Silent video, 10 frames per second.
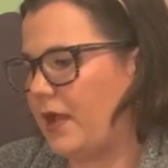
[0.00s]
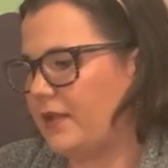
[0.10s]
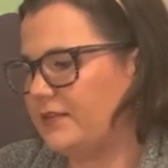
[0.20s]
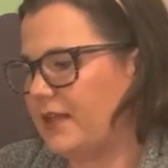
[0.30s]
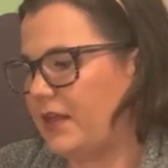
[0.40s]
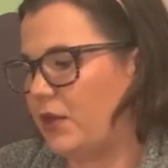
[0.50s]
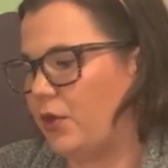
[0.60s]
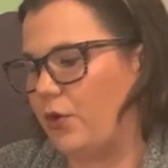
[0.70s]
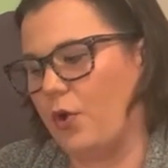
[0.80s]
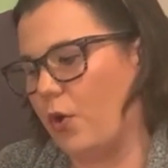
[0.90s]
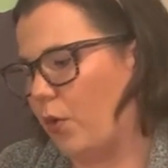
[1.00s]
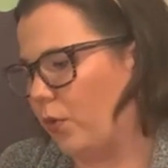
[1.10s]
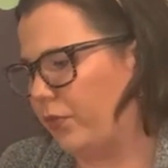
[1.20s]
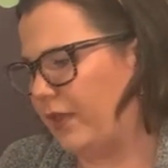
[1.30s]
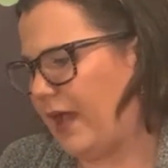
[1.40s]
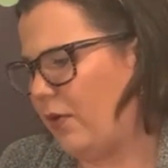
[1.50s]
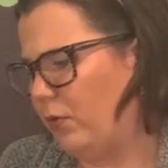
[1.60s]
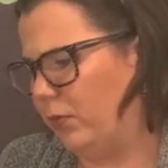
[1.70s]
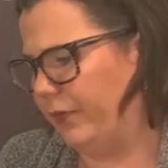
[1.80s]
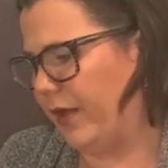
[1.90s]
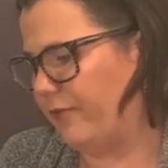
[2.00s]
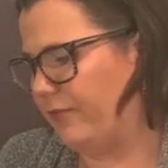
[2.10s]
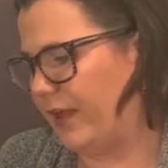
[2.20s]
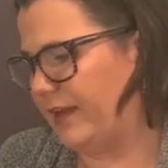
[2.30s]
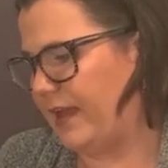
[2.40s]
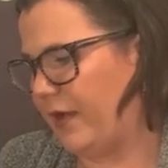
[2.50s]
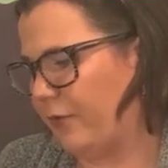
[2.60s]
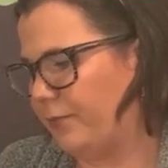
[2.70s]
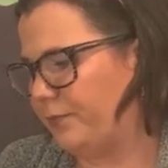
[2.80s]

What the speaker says: I said, no, the owl will not fly down.